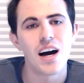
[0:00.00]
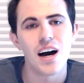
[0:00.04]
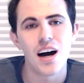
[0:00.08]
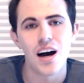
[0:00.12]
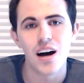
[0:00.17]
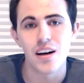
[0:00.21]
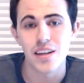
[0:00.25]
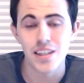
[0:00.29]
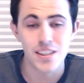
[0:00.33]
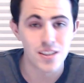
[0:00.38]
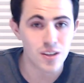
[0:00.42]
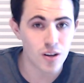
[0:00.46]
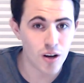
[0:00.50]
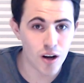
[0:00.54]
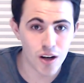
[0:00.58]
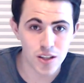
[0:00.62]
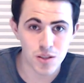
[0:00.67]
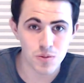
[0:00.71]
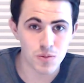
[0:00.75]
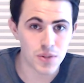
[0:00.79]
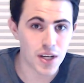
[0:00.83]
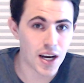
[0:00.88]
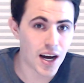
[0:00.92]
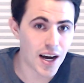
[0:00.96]
he's an
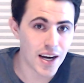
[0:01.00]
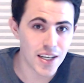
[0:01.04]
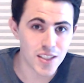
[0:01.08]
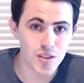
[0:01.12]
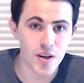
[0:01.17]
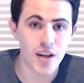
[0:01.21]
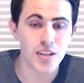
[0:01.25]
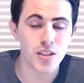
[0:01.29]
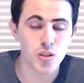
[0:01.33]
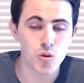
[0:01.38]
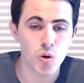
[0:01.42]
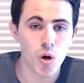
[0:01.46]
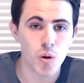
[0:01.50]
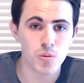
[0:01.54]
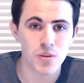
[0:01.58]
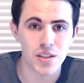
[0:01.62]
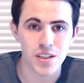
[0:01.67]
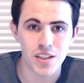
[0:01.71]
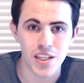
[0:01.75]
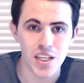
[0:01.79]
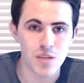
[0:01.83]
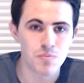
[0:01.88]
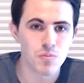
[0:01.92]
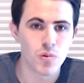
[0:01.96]
awesome guy. So I do hope they
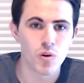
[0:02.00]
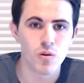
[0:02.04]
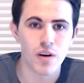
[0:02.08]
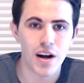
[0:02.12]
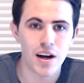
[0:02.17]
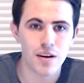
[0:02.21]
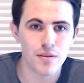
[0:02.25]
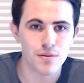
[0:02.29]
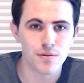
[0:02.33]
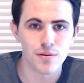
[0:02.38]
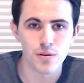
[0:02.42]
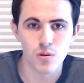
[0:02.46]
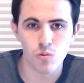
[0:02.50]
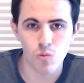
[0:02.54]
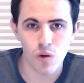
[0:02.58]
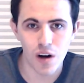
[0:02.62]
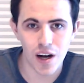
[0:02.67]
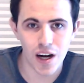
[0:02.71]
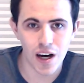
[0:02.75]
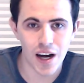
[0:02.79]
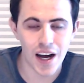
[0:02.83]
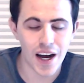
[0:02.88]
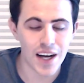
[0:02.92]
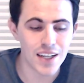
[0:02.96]
keep him around for a
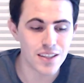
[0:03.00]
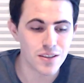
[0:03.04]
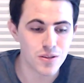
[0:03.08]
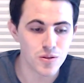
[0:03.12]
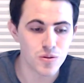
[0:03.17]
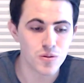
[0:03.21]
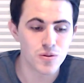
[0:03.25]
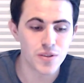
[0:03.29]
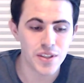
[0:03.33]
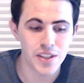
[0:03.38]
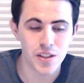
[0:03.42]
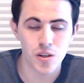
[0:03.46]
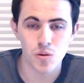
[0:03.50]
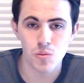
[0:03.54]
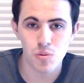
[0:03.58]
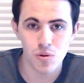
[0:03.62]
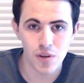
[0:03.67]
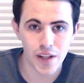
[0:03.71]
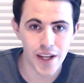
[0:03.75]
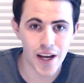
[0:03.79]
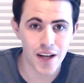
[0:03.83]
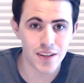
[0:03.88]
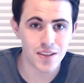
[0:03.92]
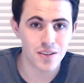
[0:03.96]
while. I do think he'll
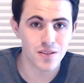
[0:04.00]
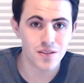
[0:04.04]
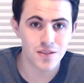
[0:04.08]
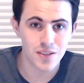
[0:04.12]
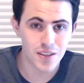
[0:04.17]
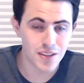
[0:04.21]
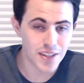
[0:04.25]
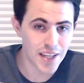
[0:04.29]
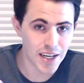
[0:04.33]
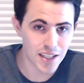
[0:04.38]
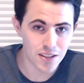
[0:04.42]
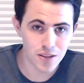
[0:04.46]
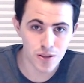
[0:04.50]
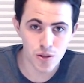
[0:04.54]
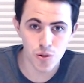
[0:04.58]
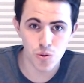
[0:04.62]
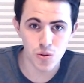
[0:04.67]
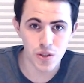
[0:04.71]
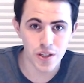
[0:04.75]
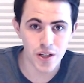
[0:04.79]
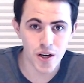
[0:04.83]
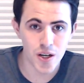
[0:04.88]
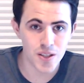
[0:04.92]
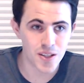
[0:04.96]
play out the next 2
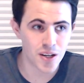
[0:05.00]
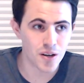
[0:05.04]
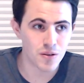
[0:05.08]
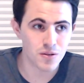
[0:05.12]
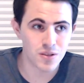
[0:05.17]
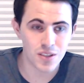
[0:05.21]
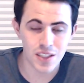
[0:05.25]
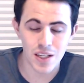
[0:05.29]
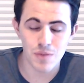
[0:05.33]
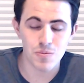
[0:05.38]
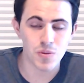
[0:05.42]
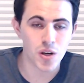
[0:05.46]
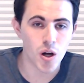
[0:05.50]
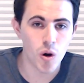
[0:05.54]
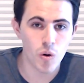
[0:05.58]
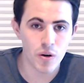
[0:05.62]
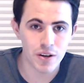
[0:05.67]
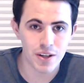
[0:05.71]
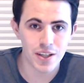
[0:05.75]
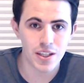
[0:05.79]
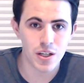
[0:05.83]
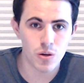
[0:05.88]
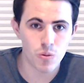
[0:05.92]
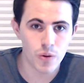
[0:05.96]
years. I don't see him
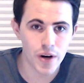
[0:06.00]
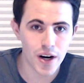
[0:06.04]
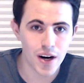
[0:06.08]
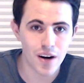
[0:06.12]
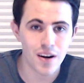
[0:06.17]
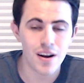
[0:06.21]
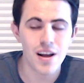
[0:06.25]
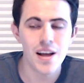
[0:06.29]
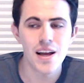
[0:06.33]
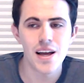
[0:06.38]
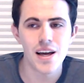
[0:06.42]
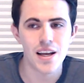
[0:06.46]
going anywhere.